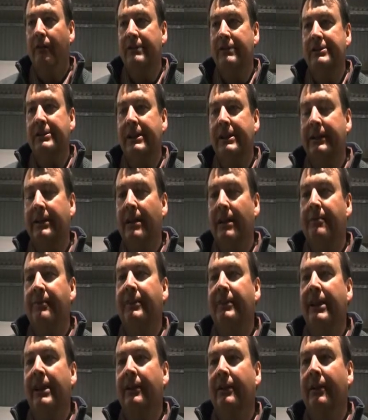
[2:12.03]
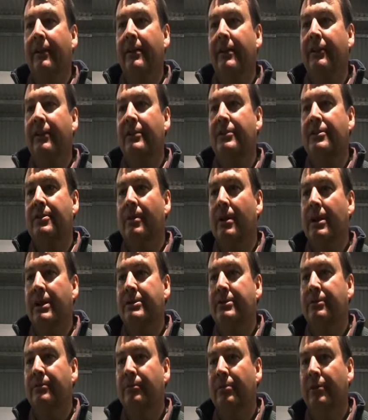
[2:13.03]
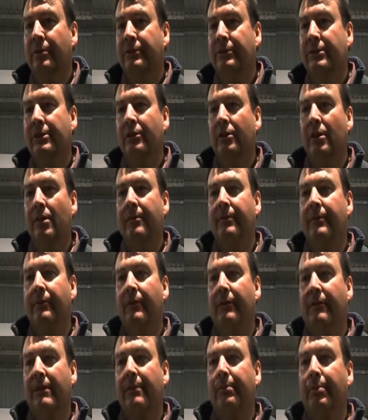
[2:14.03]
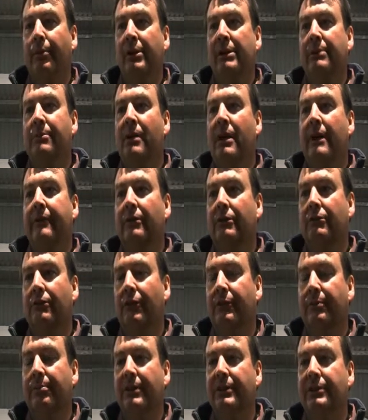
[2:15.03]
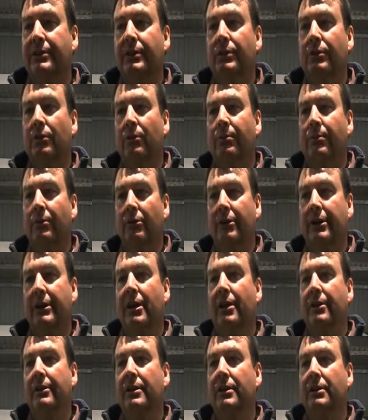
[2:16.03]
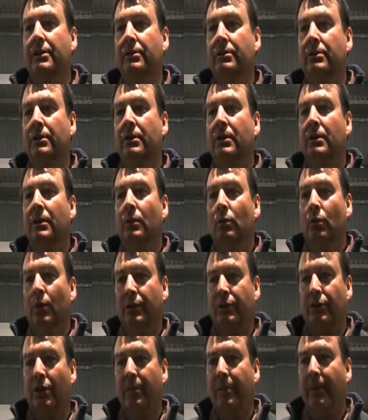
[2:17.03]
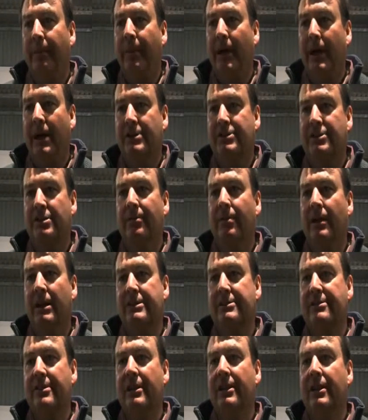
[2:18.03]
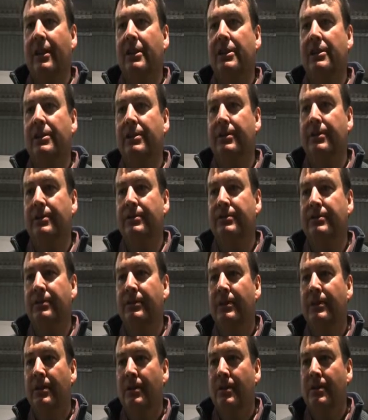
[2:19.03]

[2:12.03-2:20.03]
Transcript: Obviously it comes down to the situation, Bruce, in terms of whether they're putting them over a crossbred ewe or merino ewe, what type of pasture base they're going to use.